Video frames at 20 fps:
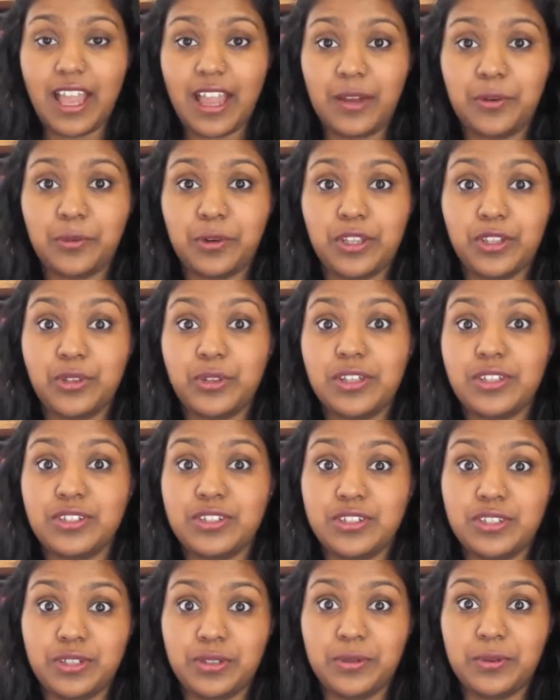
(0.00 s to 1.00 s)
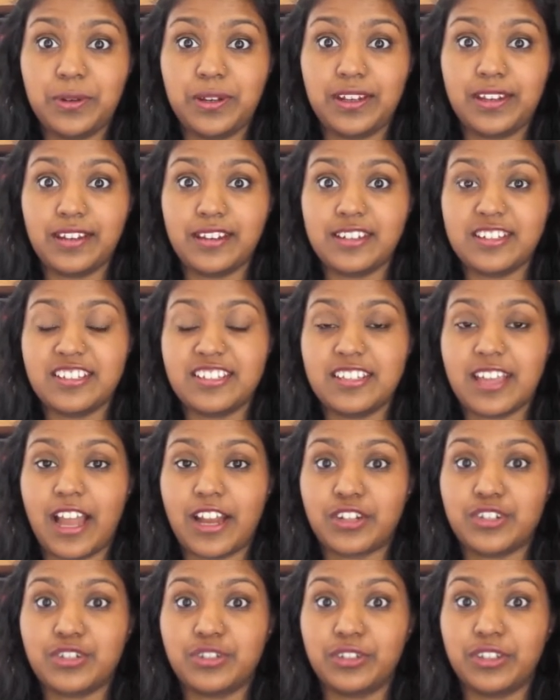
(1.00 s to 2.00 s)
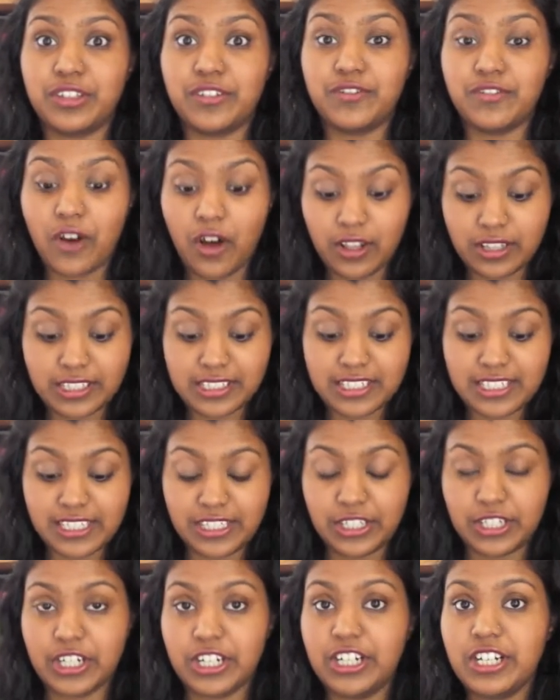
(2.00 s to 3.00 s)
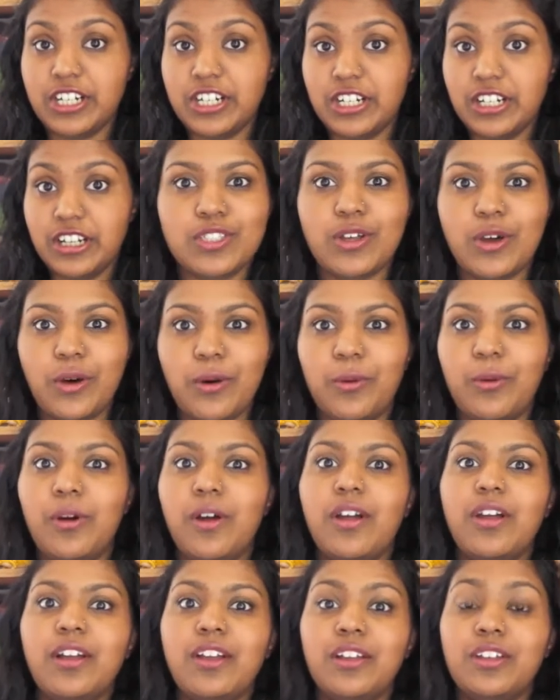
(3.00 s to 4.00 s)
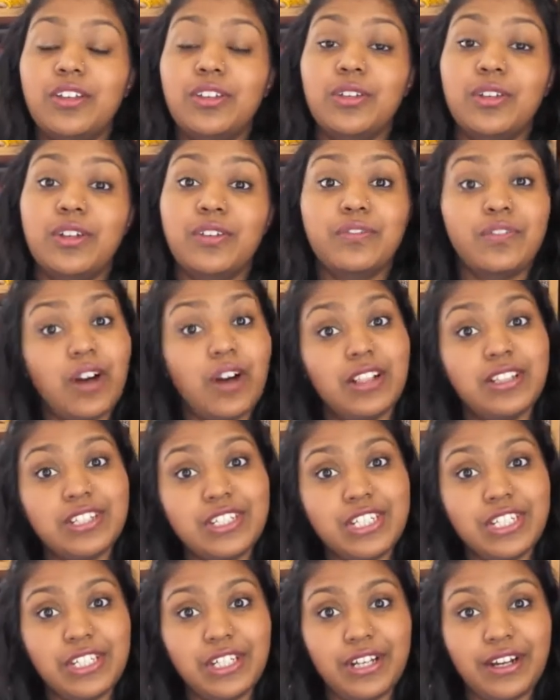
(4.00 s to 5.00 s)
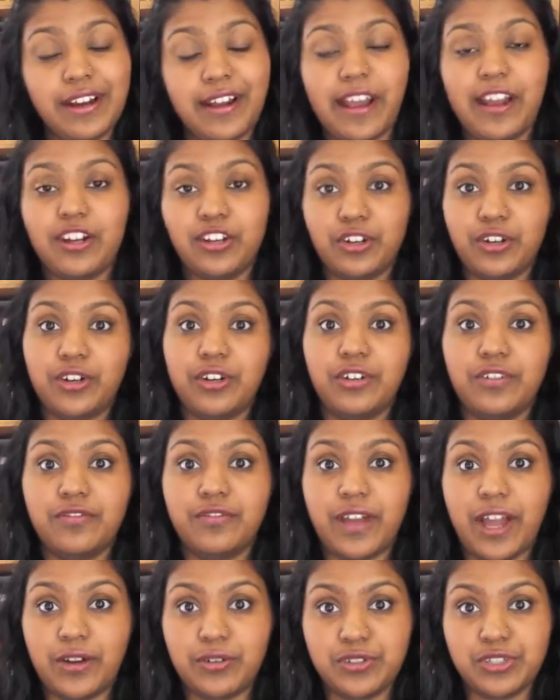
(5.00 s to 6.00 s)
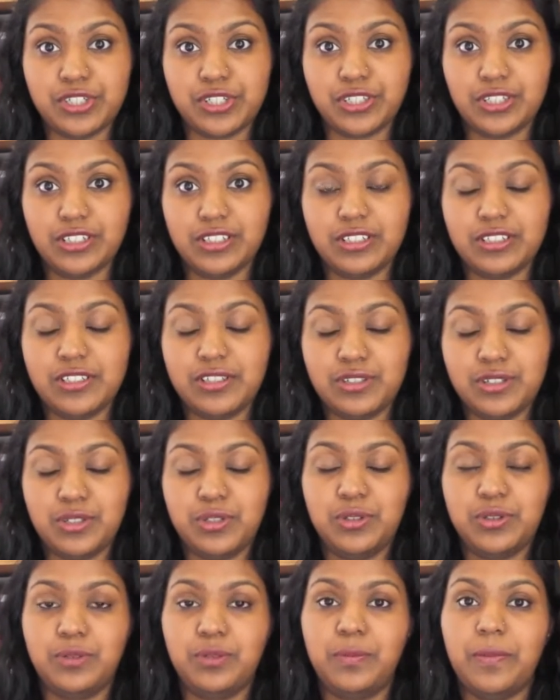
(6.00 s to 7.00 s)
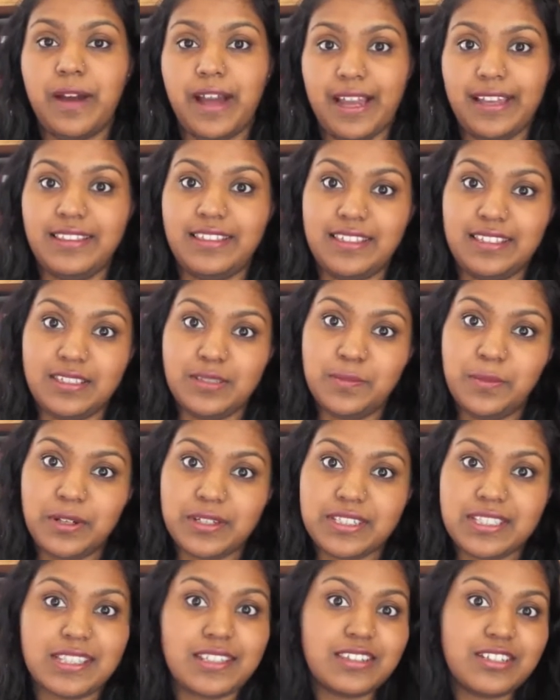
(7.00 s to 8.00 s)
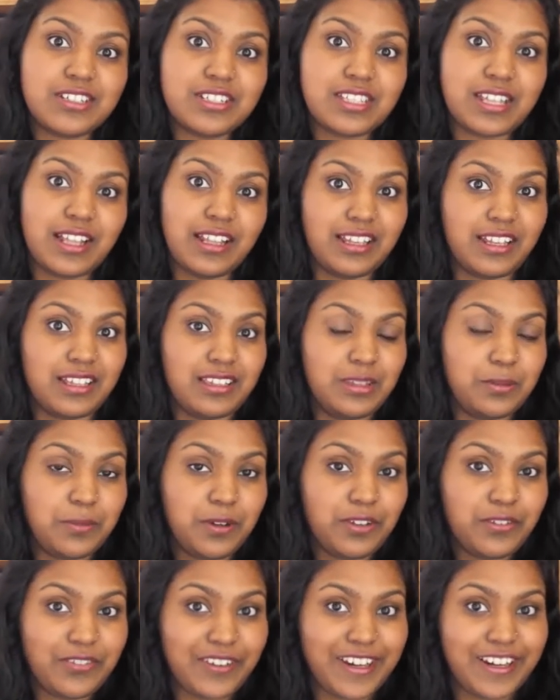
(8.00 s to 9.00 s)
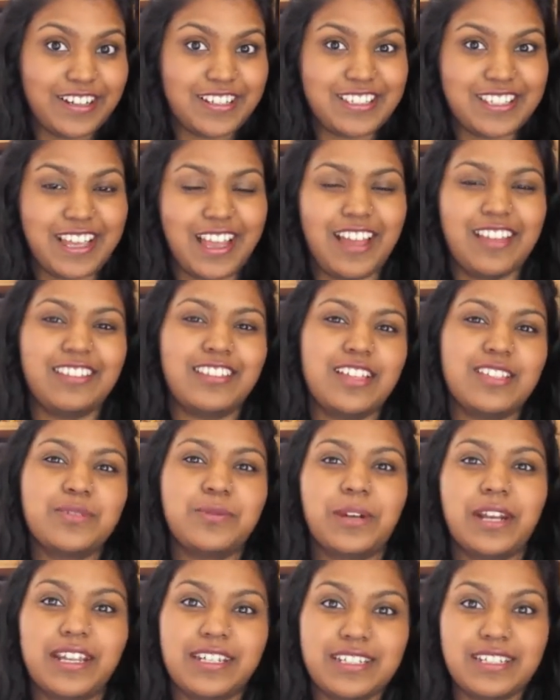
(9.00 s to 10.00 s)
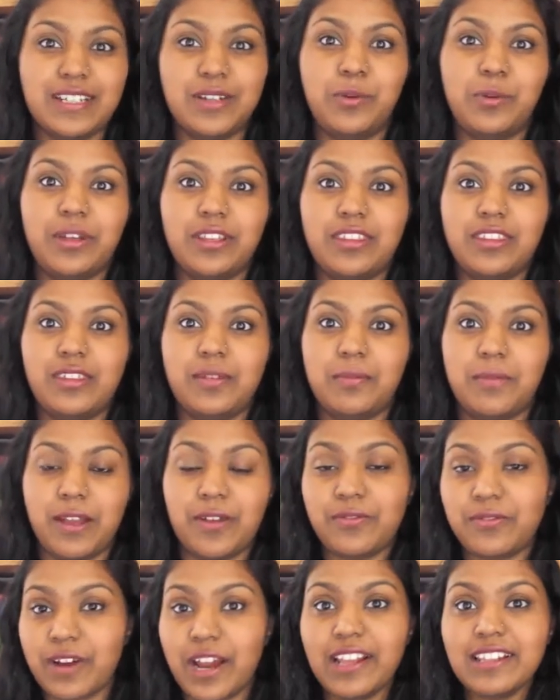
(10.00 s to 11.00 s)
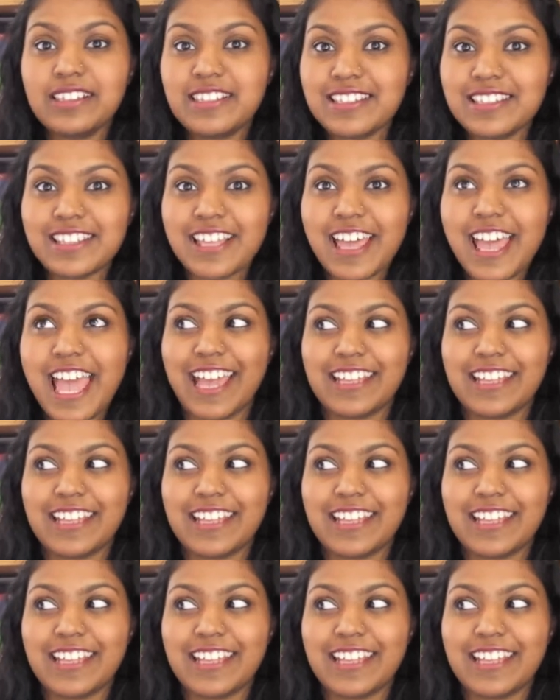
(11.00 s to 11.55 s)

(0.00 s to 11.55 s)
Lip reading: And what you can do is actually volunteer. So you can volunteer and earn vouchers to buy these books that they're selling at the book fairs, and that's what I did with my friends.